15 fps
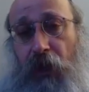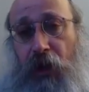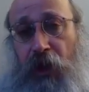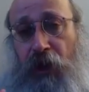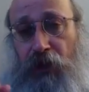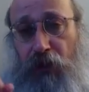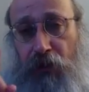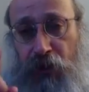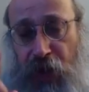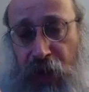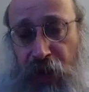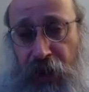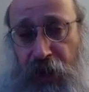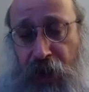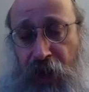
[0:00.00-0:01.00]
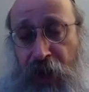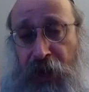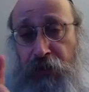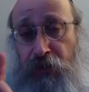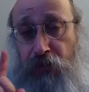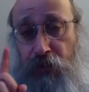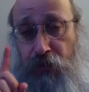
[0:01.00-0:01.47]

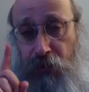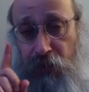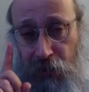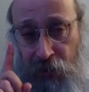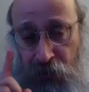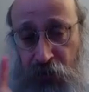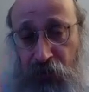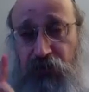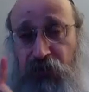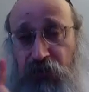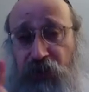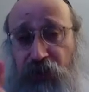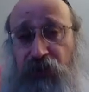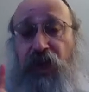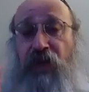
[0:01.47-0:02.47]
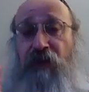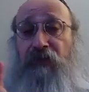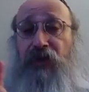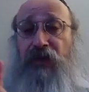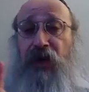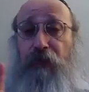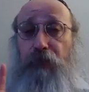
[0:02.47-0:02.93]
And this is the
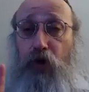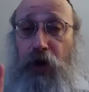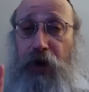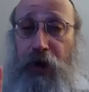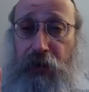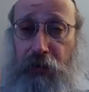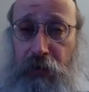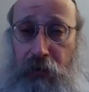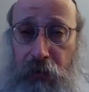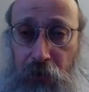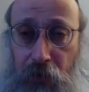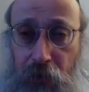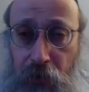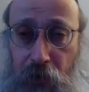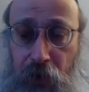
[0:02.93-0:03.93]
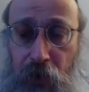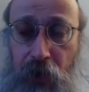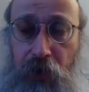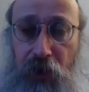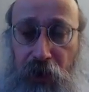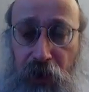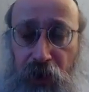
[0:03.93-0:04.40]
Even HaBochen.
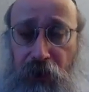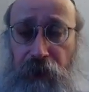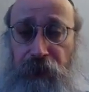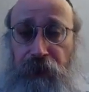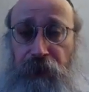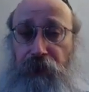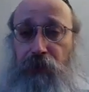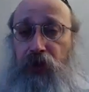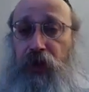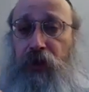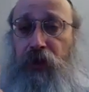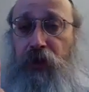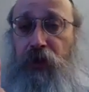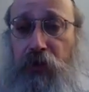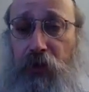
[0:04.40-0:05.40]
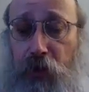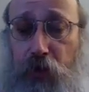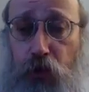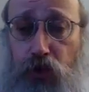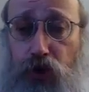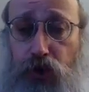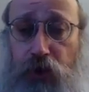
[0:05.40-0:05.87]
If the
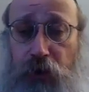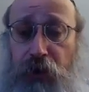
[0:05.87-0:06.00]
conclusion